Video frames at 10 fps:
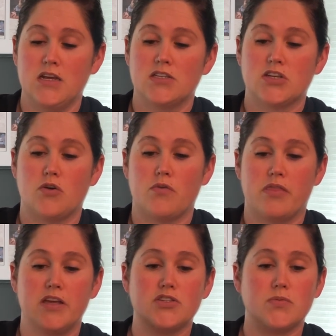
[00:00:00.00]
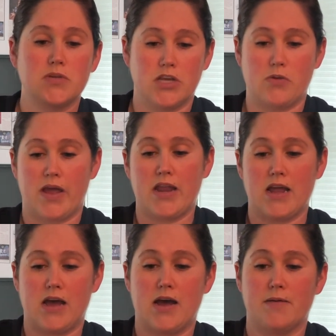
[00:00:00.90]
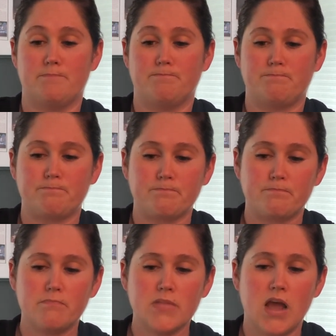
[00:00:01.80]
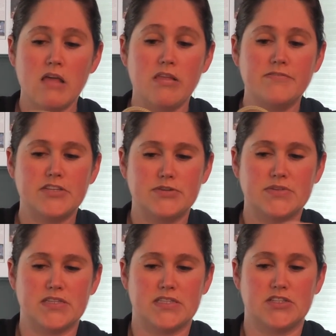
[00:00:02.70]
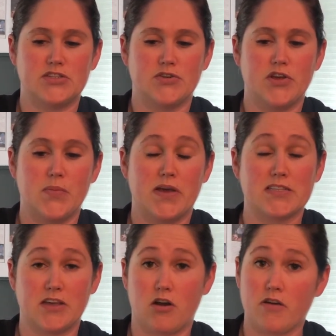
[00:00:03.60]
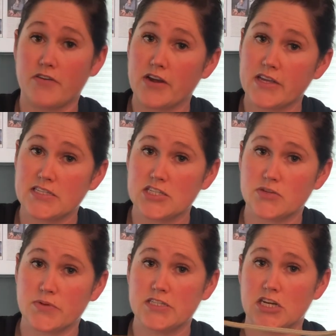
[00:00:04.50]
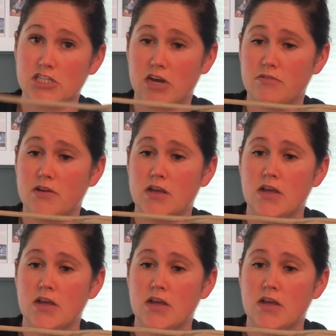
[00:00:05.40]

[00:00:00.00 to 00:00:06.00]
So these are really great. I love to use these in studio because they are very easy to retouch out.